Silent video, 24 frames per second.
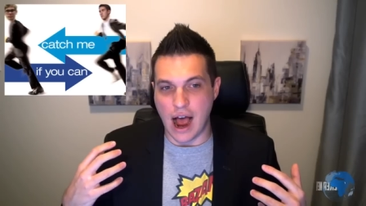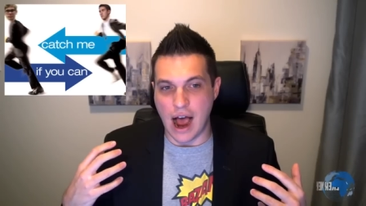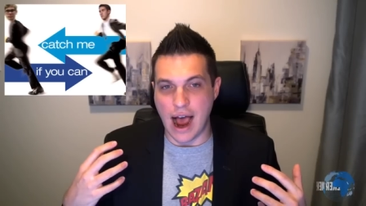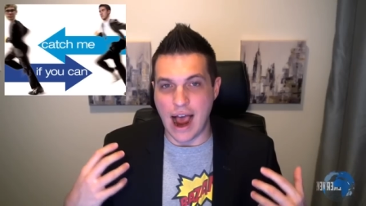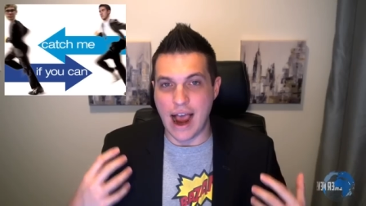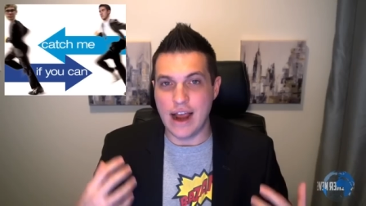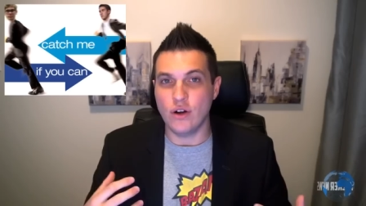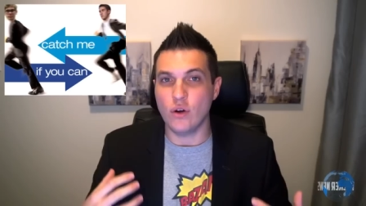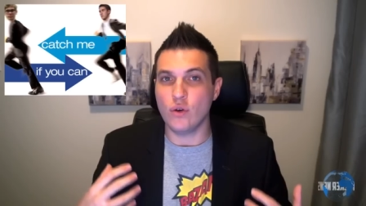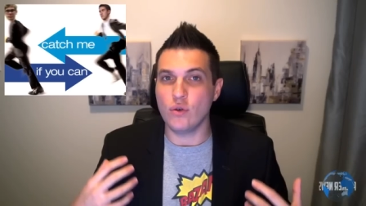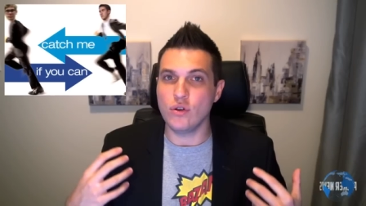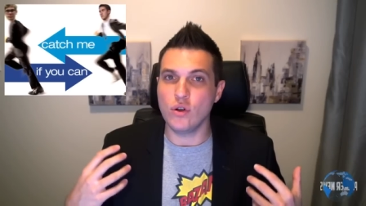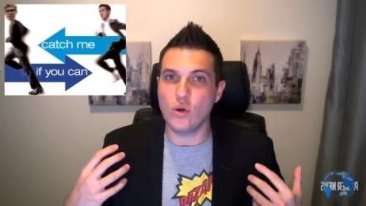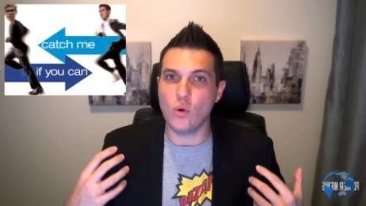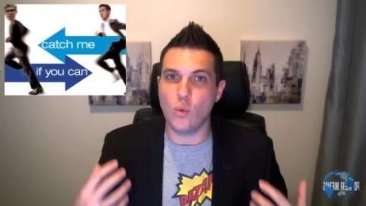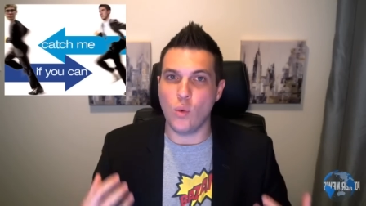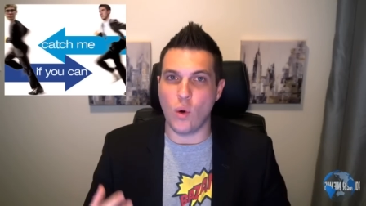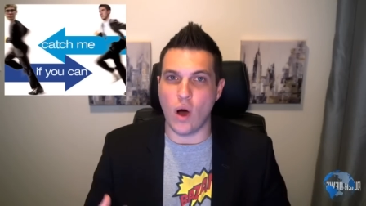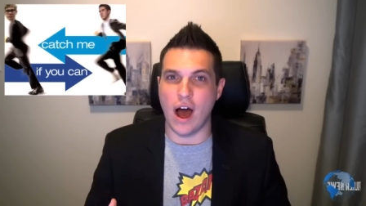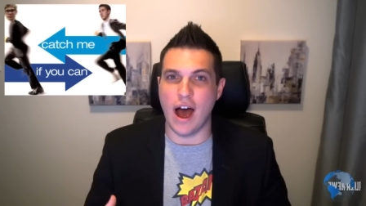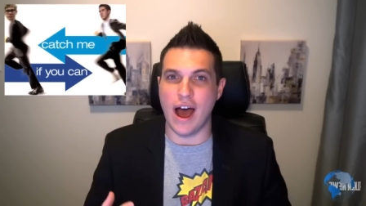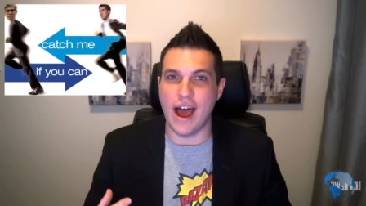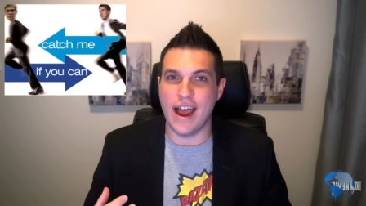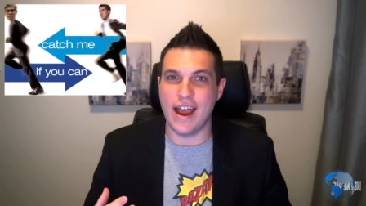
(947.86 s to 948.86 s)
I don't know
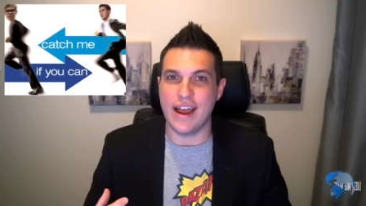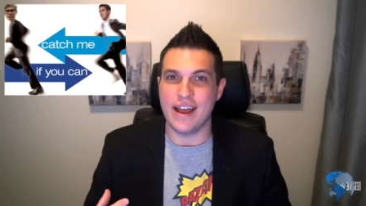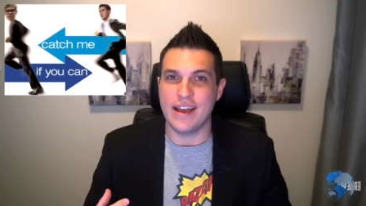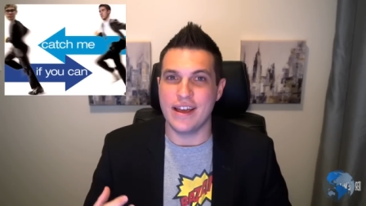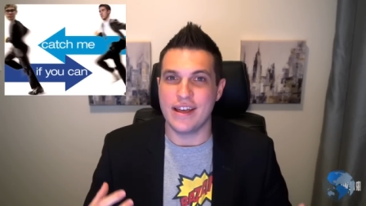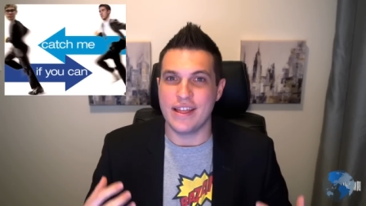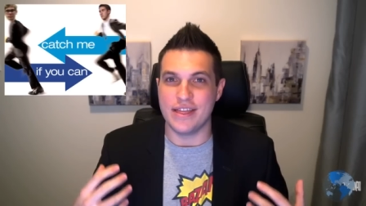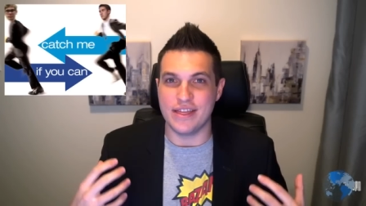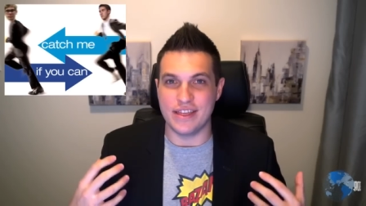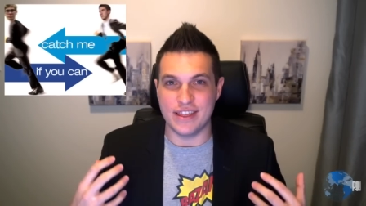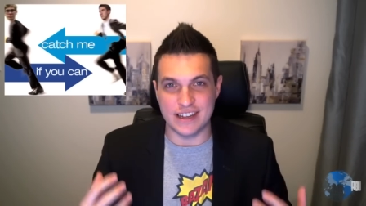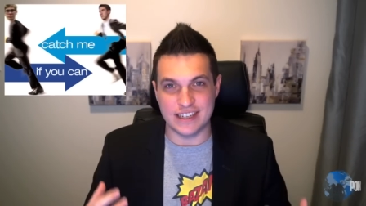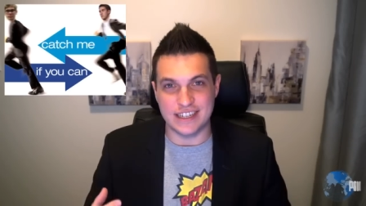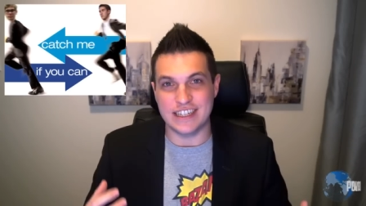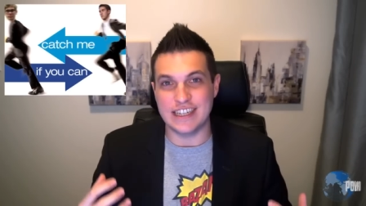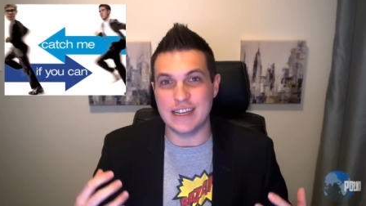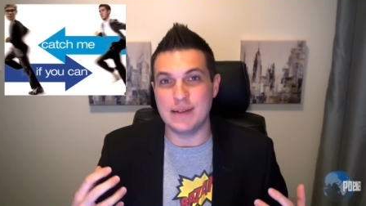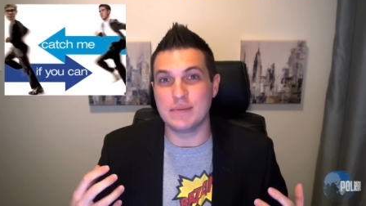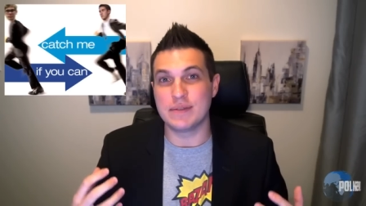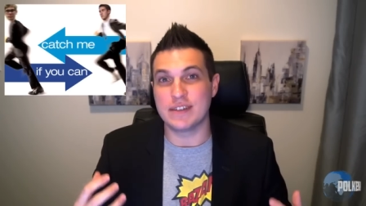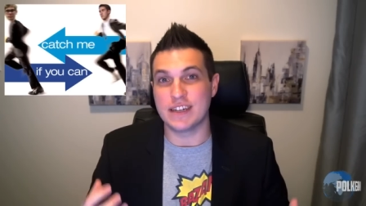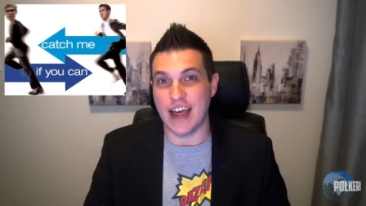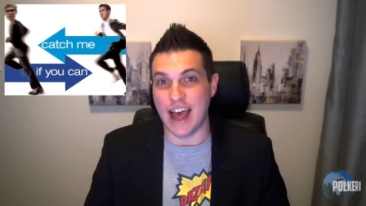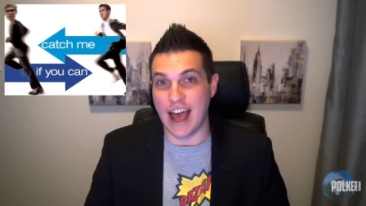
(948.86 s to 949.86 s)
why this
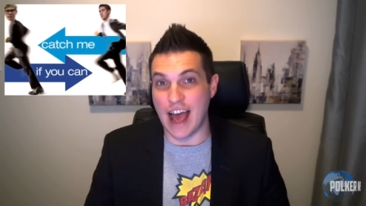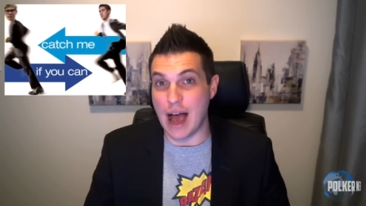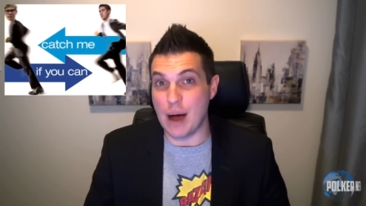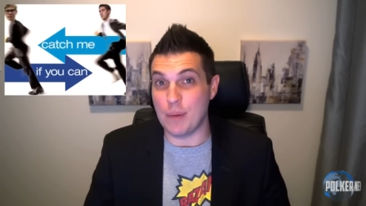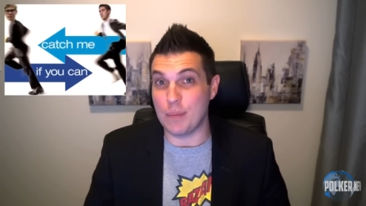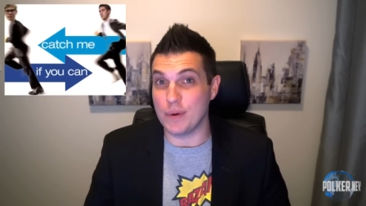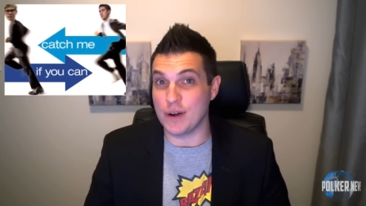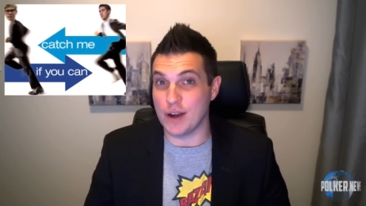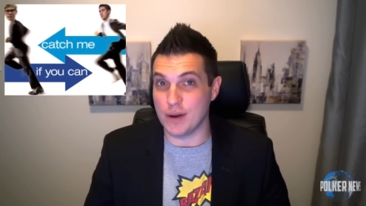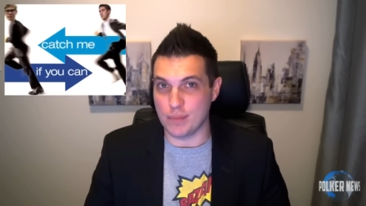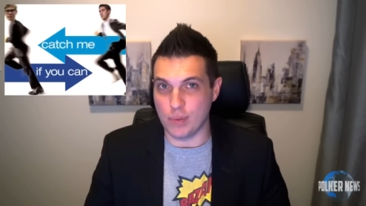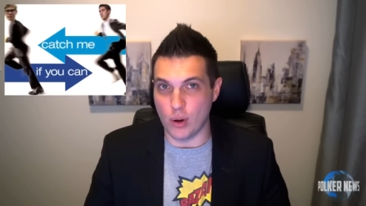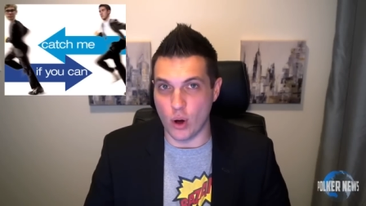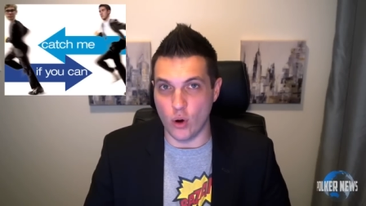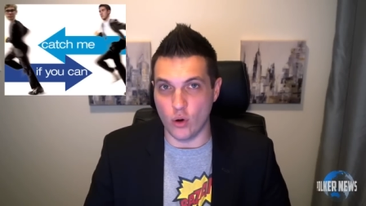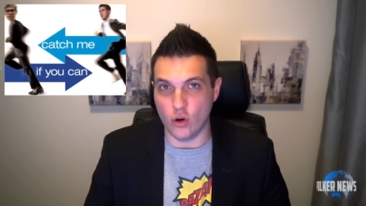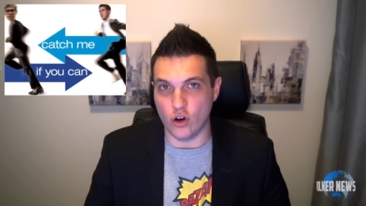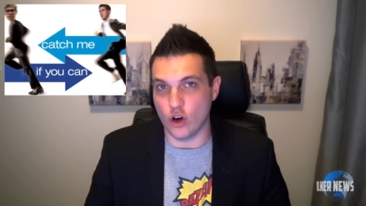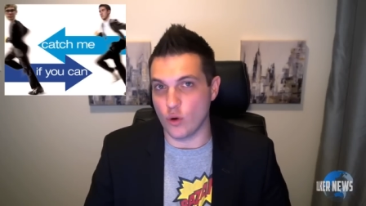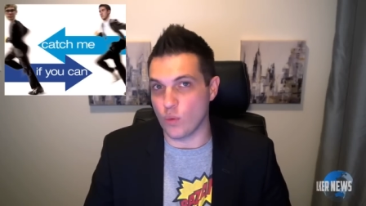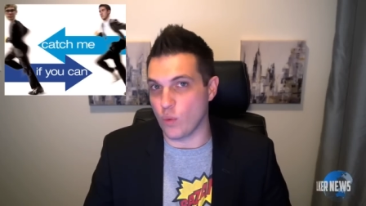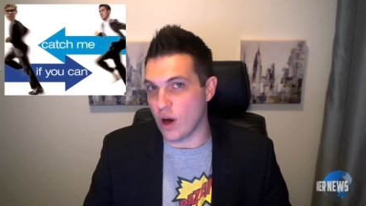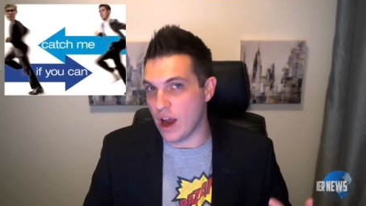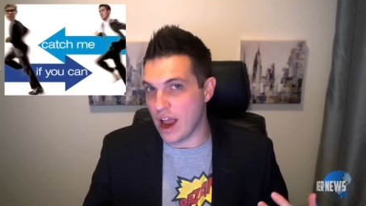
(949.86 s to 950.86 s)
seems to happen in
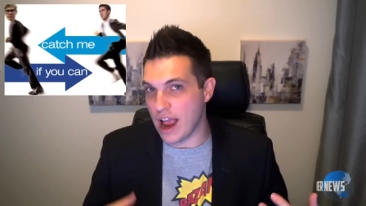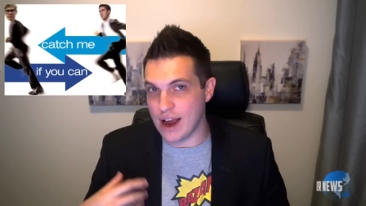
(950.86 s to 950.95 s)
poker where